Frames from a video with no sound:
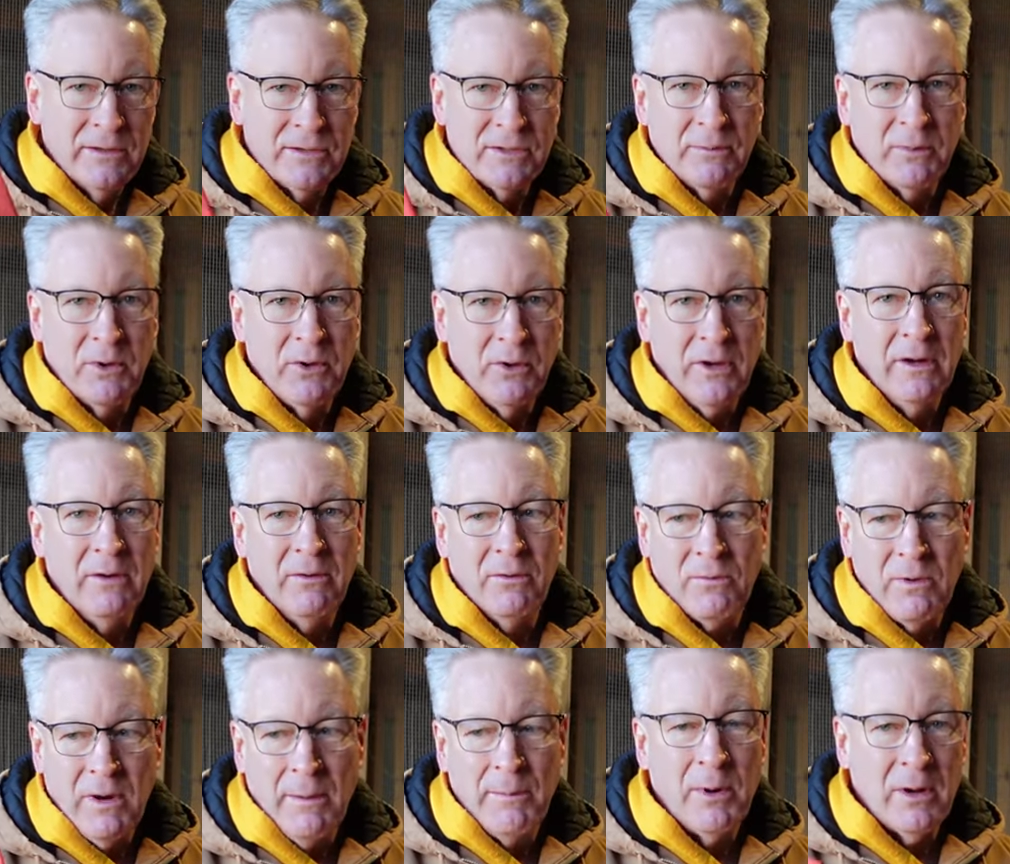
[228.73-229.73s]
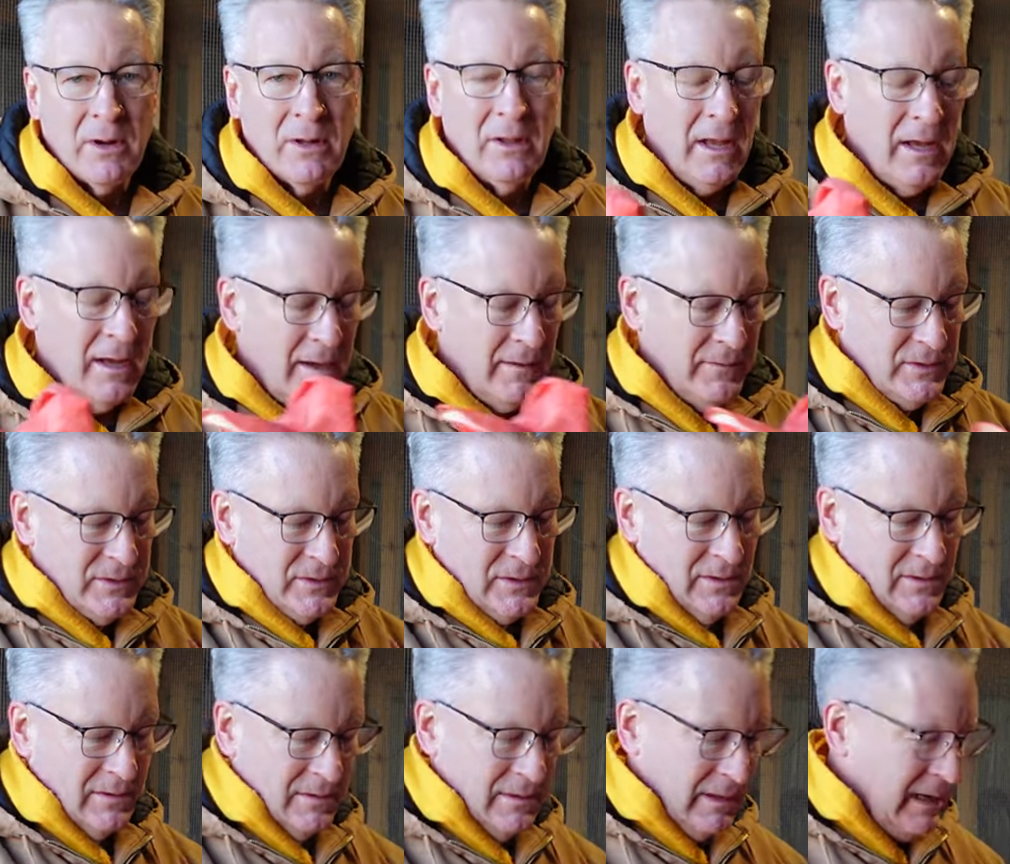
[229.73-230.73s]
Some good rubber
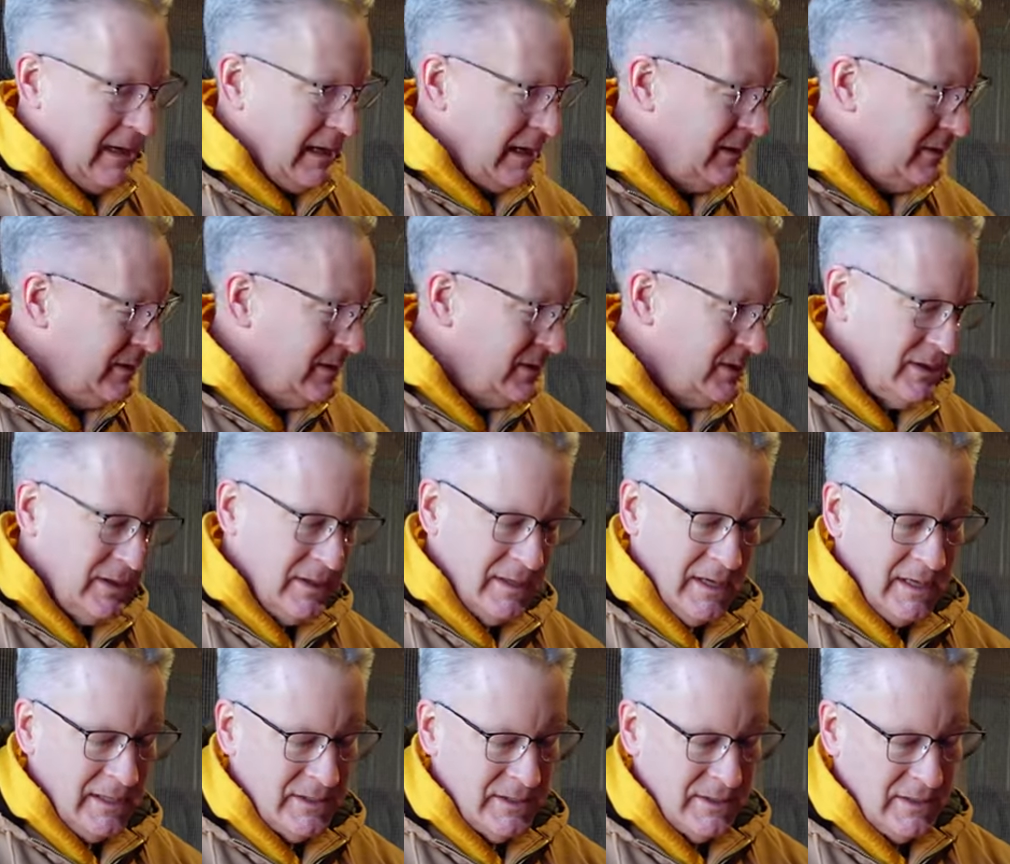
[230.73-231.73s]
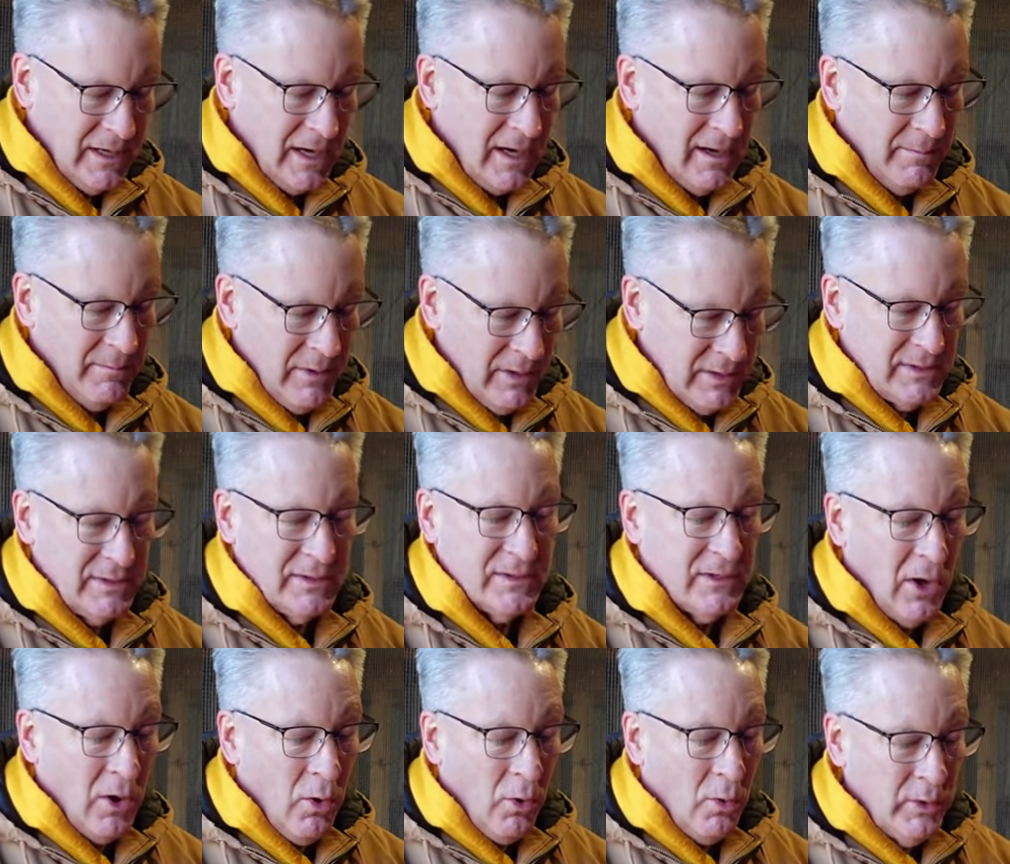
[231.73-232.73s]
gloves, and just a nice tub. This is
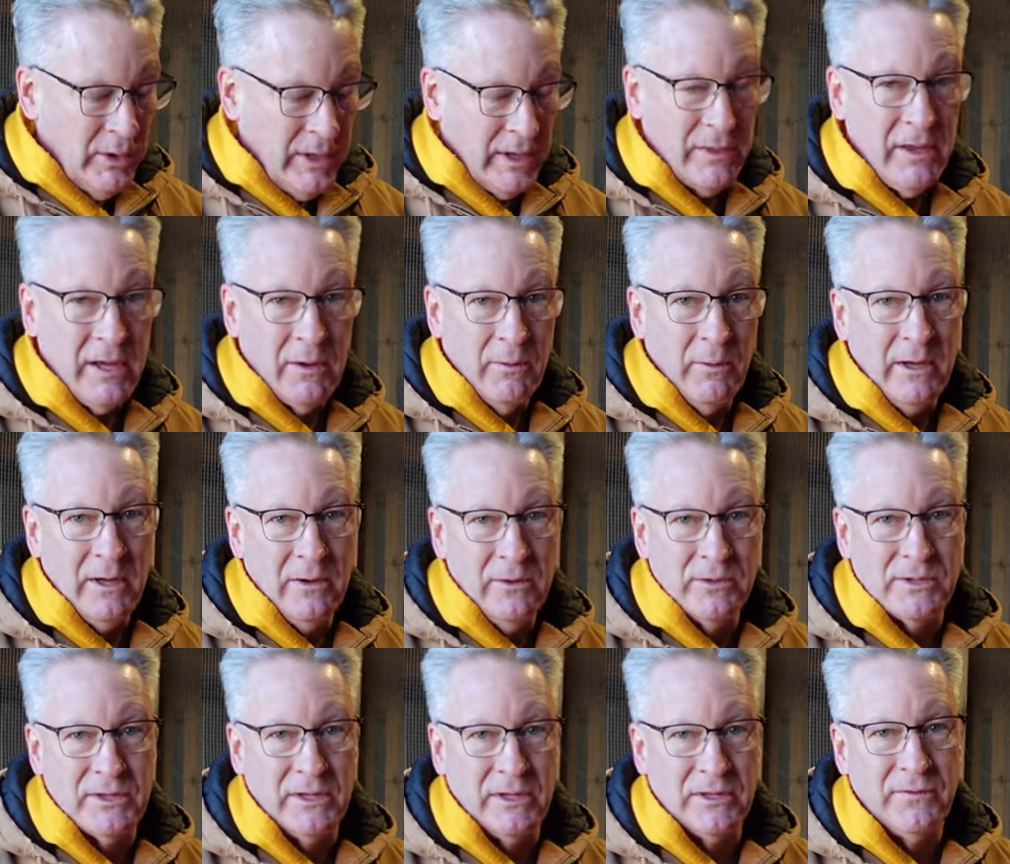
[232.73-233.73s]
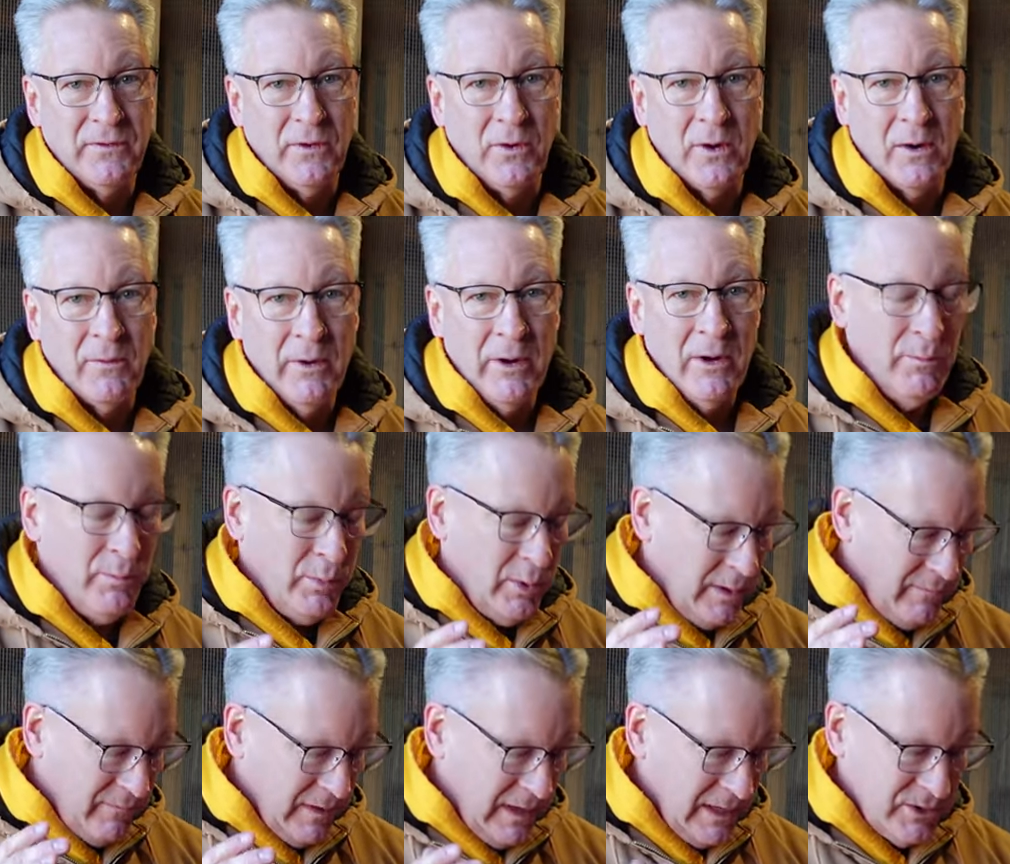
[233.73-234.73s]
the only thing we use this for. We don't
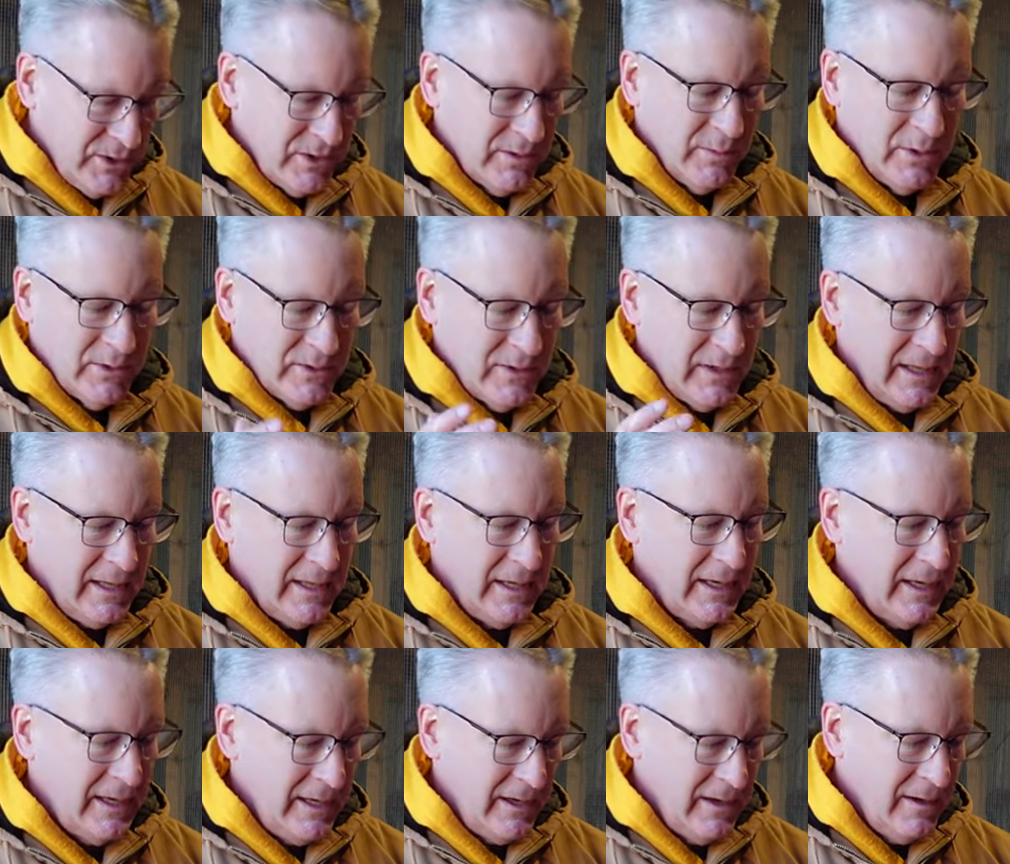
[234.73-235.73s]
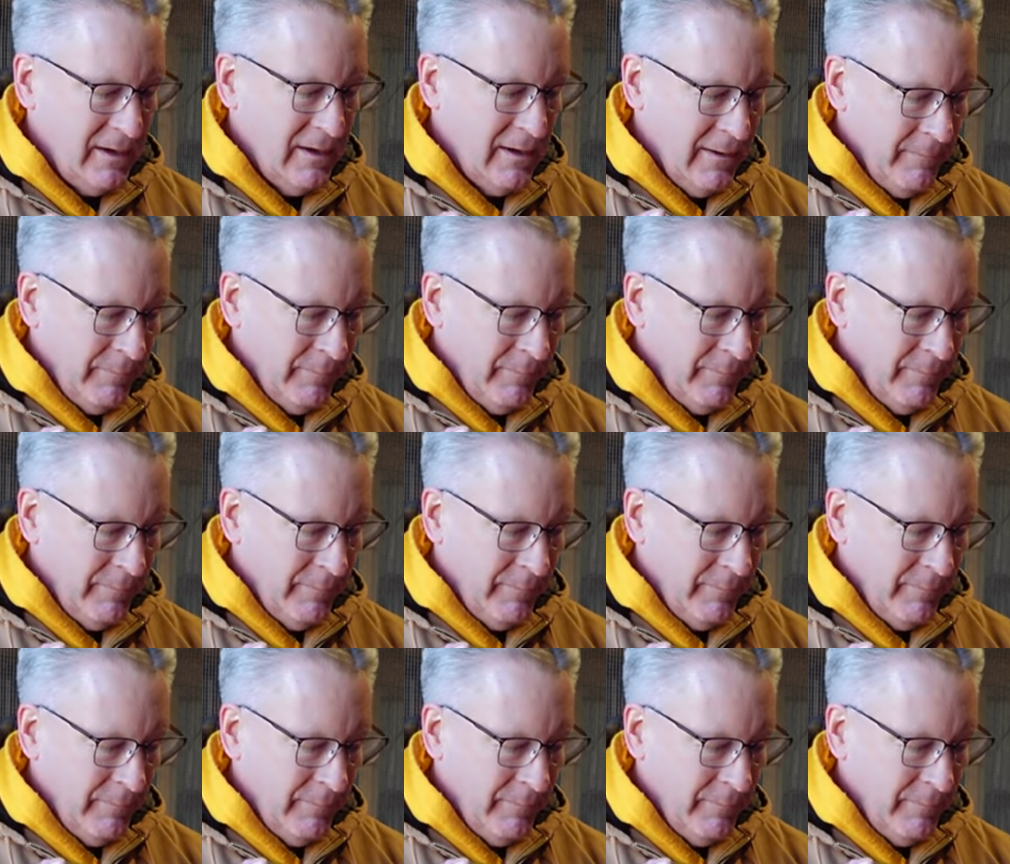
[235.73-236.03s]
put vegetables or anything in here.